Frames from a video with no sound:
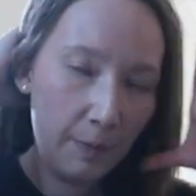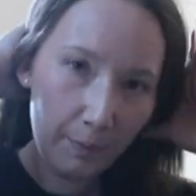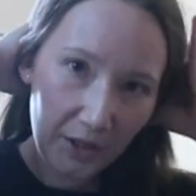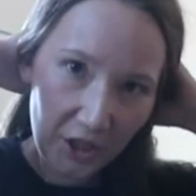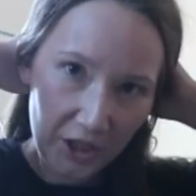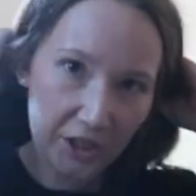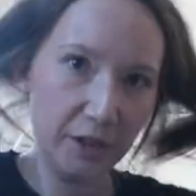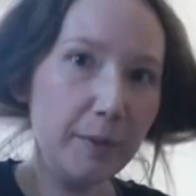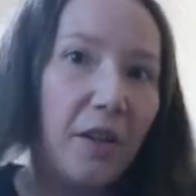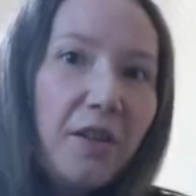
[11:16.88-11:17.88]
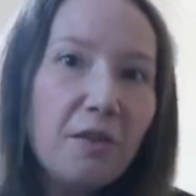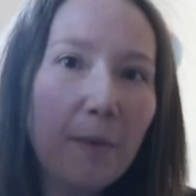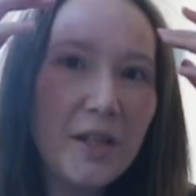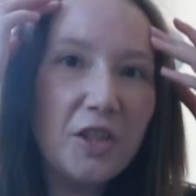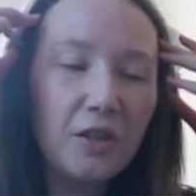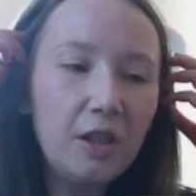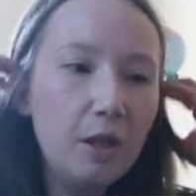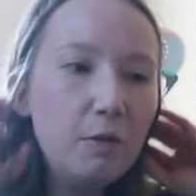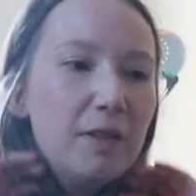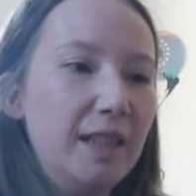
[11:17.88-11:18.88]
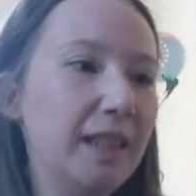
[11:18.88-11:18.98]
my chair because all my clothes are